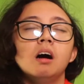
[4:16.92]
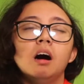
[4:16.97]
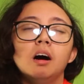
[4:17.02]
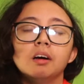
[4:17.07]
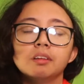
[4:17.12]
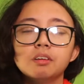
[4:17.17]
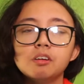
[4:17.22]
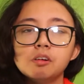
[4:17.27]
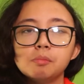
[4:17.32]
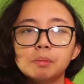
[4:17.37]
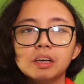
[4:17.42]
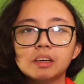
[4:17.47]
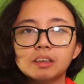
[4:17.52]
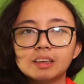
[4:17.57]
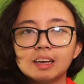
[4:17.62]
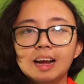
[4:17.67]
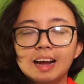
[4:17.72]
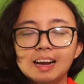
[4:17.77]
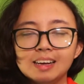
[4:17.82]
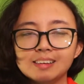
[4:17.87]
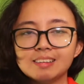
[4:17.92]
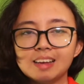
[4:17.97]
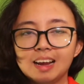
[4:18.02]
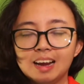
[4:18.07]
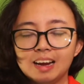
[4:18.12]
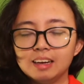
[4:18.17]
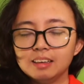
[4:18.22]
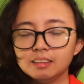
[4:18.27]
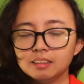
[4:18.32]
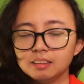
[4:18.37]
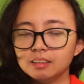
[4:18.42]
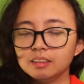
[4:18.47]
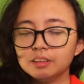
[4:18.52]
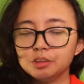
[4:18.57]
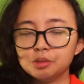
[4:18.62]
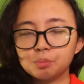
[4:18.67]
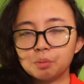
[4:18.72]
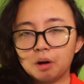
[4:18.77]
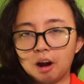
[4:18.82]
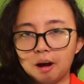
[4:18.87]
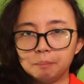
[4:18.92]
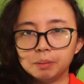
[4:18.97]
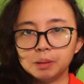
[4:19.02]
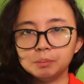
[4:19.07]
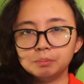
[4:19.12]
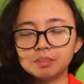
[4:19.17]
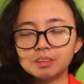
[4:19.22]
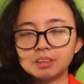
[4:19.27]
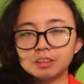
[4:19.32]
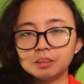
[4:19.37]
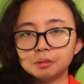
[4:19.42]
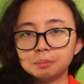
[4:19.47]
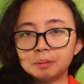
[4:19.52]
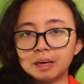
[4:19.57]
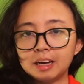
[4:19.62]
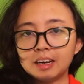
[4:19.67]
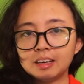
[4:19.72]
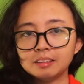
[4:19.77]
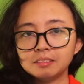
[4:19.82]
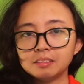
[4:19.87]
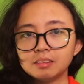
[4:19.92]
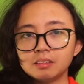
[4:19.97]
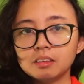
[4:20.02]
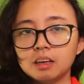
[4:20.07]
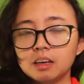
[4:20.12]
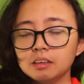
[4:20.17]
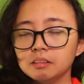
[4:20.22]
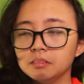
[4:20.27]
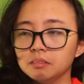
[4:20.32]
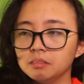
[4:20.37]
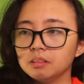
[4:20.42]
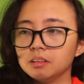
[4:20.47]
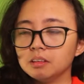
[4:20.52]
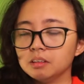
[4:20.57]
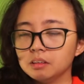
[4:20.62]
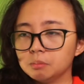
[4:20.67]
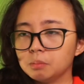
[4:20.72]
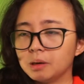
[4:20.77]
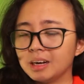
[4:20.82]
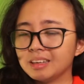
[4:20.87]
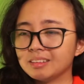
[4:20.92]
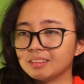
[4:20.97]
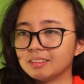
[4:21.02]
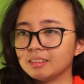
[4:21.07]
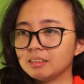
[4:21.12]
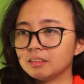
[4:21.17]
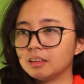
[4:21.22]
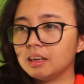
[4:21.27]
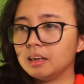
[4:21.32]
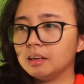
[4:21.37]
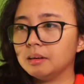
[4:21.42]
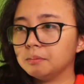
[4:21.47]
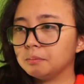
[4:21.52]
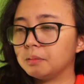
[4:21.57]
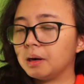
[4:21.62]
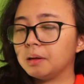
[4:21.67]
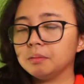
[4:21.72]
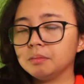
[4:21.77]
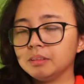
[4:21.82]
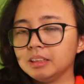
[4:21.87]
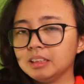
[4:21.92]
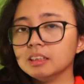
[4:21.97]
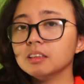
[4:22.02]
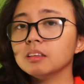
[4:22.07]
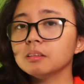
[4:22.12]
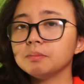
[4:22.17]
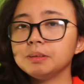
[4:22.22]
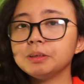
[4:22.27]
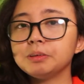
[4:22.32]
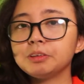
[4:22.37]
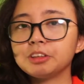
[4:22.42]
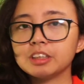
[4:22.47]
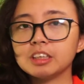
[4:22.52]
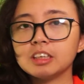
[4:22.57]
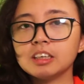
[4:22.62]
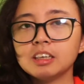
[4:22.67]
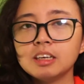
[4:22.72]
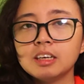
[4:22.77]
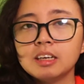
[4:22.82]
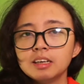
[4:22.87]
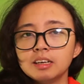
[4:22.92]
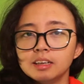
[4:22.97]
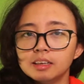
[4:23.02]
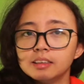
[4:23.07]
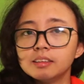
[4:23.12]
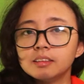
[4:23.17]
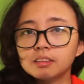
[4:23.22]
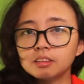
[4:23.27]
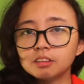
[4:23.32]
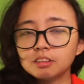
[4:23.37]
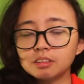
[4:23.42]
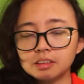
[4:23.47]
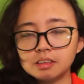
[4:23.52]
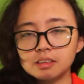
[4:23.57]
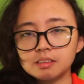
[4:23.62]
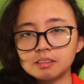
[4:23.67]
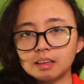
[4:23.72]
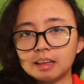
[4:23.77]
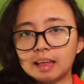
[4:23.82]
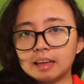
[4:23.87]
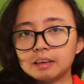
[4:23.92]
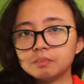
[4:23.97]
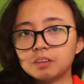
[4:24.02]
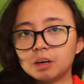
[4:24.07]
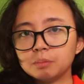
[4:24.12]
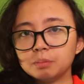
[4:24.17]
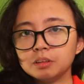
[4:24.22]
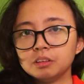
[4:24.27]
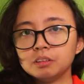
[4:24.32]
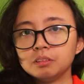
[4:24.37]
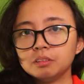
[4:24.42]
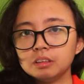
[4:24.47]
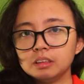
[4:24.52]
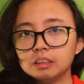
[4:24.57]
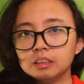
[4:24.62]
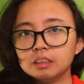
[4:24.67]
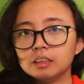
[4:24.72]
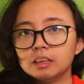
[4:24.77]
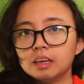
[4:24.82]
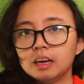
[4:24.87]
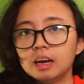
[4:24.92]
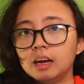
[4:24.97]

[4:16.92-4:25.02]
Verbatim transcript: although America has had its problems in the past and in the present and probably in the future, it's still seen as a land of opportunity.